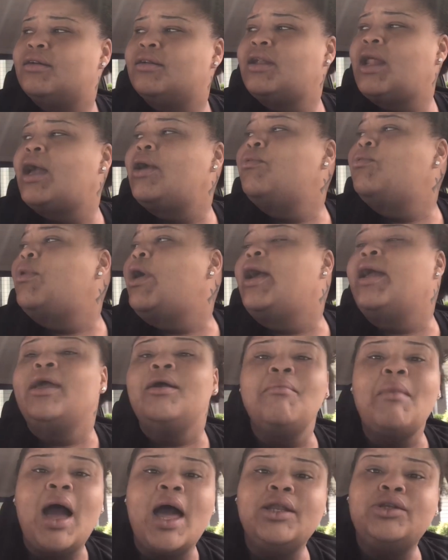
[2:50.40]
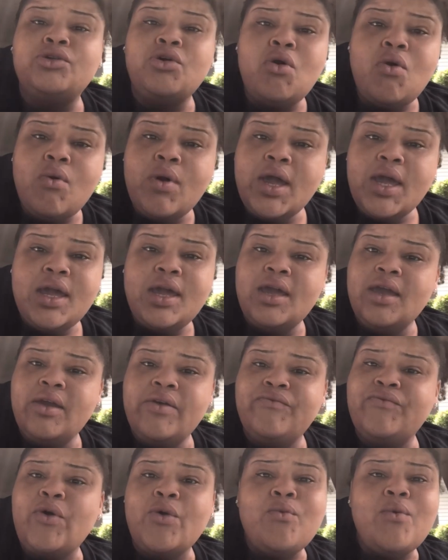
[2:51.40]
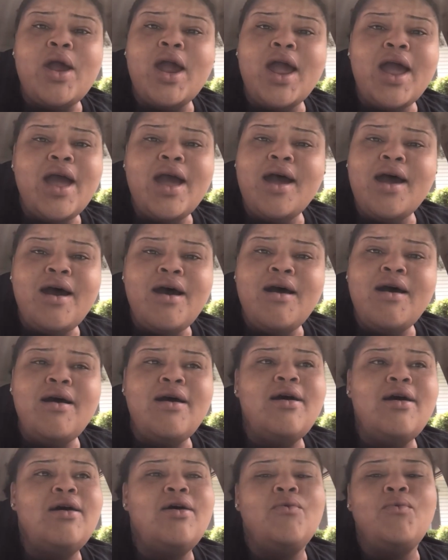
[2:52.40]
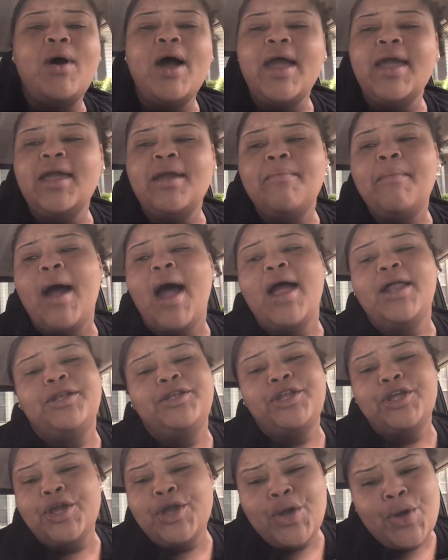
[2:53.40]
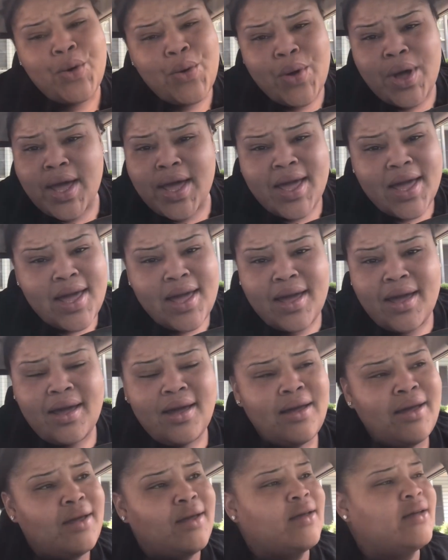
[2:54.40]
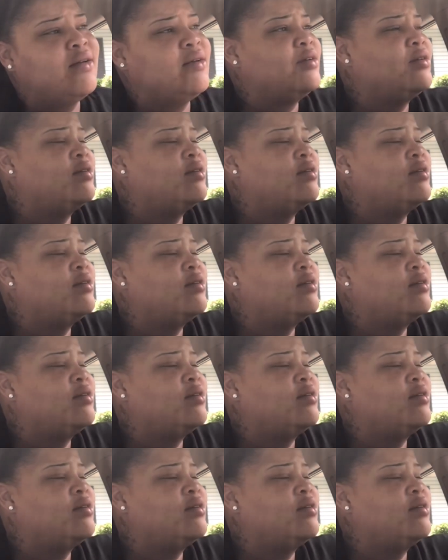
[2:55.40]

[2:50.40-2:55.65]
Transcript: Like, what am I doing? For real. What am I doing?